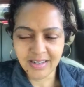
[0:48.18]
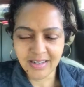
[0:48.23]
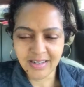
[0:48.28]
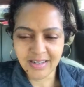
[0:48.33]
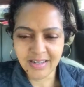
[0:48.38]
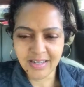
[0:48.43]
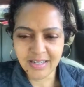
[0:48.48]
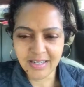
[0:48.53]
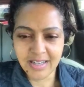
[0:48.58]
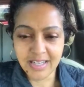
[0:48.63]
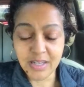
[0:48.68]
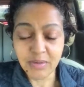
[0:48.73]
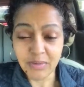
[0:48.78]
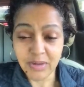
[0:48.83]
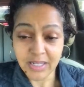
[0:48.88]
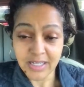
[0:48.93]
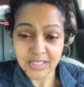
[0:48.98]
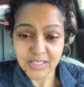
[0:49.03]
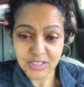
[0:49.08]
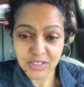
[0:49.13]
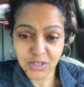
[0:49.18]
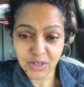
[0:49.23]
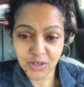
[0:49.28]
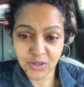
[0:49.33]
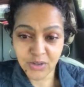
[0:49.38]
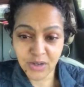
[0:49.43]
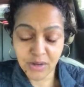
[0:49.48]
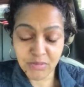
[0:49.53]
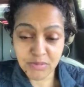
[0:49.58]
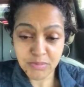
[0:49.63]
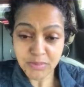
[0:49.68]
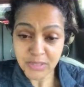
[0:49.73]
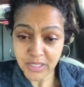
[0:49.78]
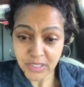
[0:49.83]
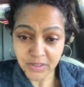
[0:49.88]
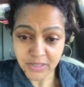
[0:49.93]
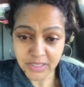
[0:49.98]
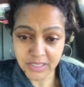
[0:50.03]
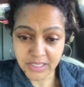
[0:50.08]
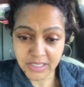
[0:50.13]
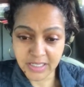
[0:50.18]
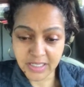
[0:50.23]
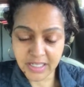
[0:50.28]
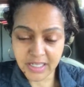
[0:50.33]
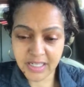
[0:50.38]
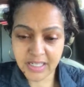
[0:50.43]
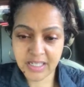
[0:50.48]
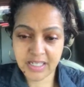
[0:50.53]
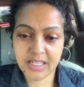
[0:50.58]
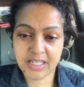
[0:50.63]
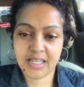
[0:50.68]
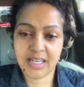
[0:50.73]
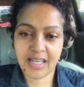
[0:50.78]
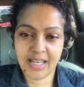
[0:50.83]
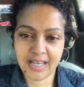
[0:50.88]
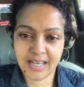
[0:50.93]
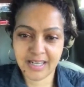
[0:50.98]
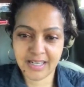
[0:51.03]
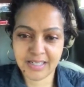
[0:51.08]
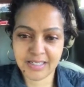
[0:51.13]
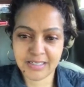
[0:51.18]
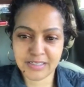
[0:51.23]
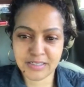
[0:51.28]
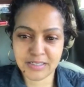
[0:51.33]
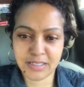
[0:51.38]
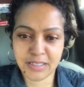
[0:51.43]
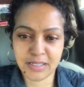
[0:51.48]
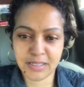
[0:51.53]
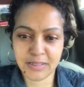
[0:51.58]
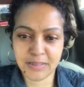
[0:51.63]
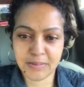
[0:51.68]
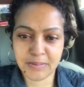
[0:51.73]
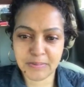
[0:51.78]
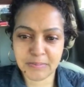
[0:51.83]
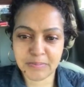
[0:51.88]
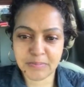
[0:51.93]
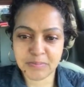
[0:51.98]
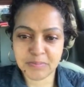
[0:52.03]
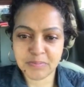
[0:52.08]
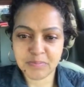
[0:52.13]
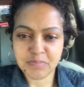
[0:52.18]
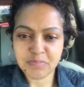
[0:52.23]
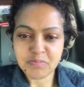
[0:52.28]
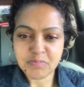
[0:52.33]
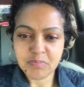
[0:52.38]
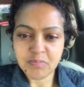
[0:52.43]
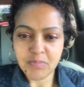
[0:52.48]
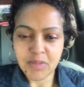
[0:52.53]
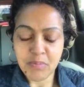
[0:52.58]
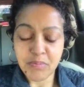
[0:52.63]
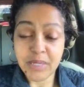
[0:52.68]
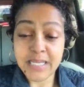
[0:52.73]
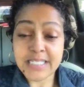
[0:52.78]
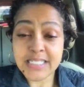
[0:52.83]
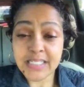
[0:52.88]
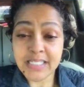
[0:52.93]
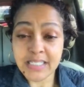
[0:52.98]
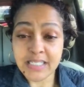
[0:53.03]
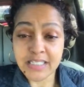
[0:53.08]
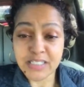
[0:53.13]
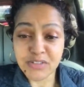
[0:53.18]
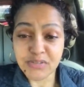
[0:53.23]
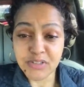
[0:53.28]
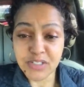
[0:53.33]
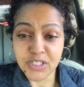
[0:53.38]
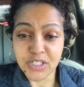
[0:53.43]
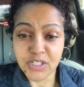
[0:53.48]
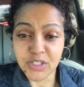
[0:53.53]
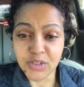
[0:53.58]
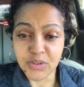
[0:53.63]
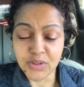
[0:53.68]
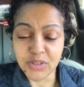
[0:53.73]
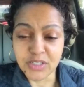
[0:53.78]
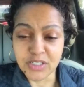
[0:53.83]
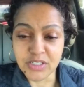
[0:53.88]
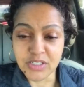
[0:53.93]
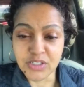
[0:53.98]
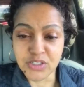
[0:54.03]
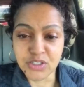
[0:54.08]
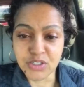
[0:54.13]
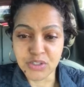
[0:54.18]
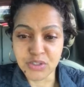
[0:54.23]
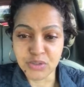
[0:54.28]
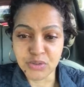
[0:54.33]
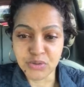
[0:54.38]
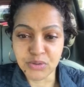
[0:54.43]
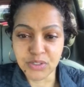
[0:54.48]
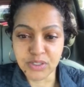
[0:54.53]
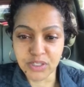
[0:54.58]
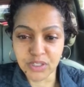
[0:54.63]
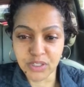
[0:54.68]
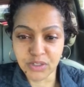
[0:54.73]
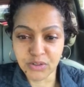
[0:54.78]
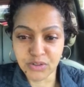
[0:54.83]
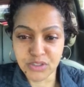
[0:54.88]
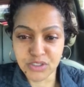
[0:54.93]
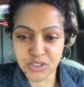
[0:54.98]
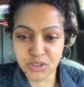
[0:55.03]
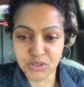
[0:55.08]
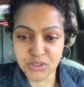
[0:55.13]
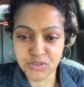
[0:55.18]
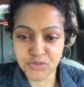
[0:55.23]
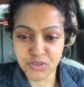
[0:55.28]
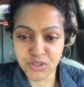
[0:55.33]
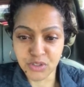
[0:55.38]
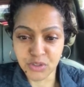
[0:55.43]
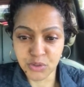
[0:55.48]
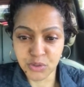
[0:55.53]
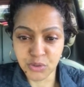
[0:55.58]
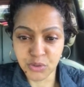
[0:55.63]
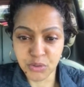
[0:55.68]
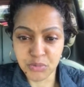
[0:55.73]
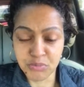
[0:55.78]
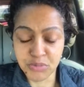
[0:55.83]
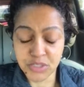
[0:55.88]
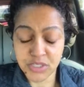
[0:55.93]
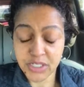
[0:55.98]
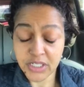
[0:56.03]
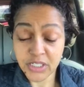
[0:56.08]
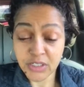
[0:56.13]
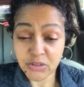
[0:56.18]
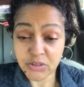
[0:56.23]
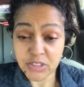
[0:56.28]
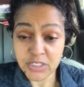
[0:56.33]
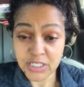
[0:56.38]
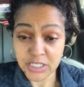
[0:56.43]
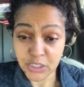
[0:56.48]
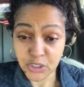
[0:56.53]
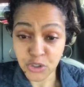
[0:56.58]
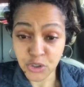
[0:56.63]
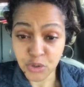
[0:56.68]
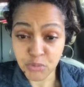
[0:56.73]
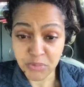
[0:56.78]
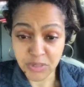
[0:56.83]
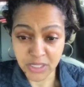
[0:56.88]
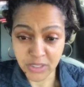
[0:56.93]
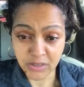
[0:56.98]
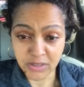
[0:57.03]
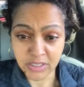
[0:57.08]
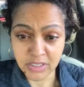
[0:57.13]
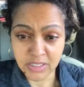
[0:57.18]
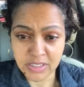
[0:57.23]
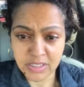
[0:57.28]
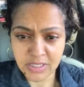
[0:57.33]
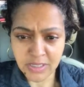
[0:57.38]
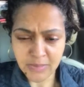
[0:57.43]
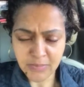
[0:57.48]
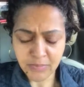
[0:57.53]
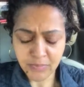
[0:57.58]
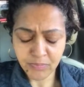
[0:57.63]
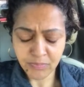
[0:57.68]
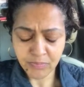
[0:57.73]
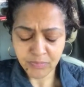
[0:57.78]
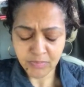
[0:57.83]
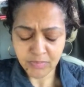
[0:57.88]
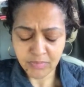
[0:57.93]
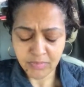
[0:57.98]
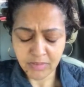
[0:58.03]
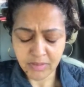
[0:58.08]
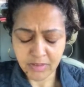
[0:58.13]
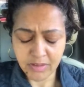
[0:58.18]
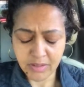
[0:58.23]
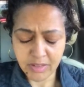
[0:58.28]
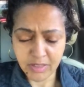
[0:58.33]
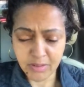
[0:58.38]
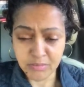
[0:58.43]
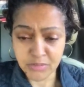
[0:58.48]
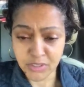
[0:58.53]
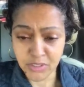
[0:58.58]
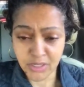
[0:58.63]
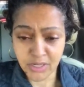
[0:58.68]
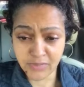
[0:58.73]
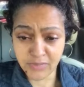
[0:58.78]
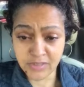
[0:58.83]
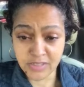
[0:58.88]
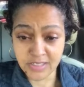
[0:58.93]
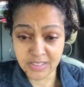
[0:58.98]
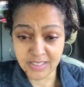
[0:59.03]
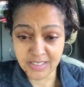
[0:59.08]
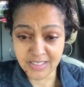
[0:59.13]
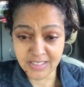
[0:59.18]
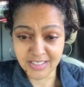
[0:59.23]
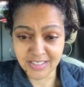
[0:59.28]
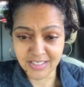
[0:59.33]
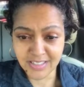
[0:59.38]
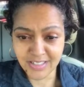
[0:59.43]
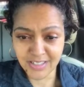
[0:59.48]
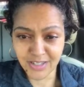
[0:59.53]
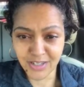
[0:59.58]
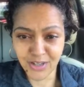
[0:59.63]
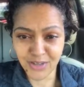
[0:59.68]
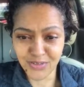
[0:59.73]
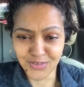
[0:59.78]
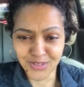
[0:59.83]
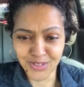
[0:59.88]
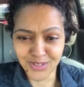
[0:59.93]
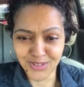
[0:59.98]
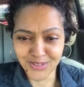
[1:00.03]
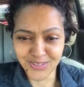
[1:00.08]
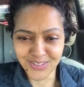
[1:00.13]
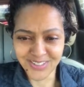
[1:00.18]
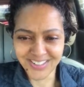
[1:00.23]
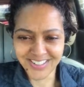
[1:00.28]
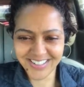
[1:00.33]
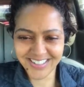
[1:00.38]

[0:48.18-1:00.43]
anyway, so I'm preparing and, basically this video is to encourage those of you, in particular single parents. I'm sorry, I have to sneeze. Oh no.